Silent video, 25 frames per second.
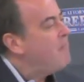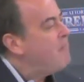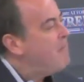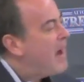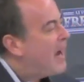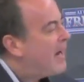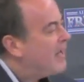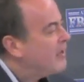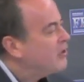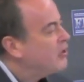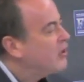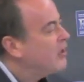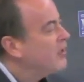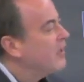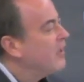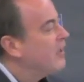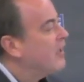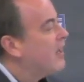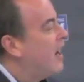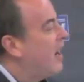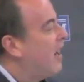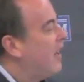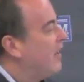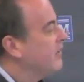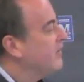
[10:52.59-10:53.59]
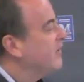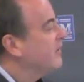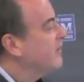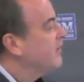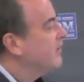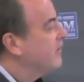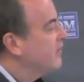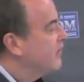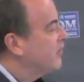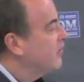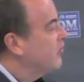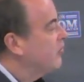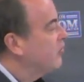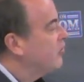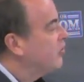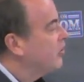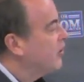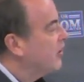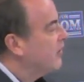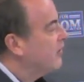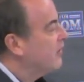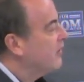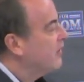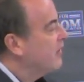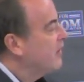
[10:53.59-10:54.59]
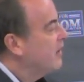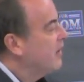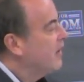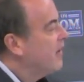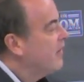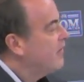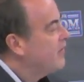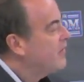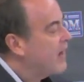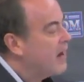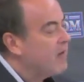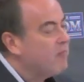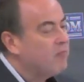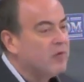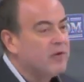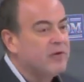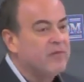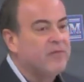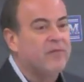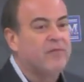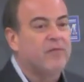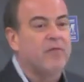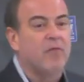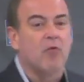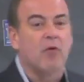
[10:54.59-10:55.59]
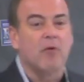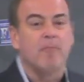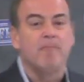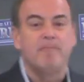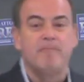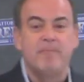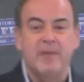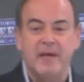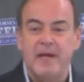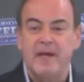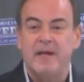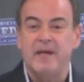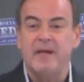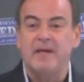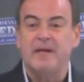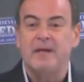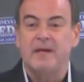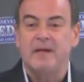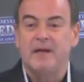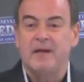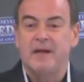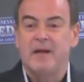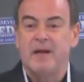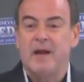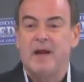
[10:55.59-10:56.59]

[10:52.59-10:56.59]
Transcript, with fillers: Imagine a Constitution that would forbid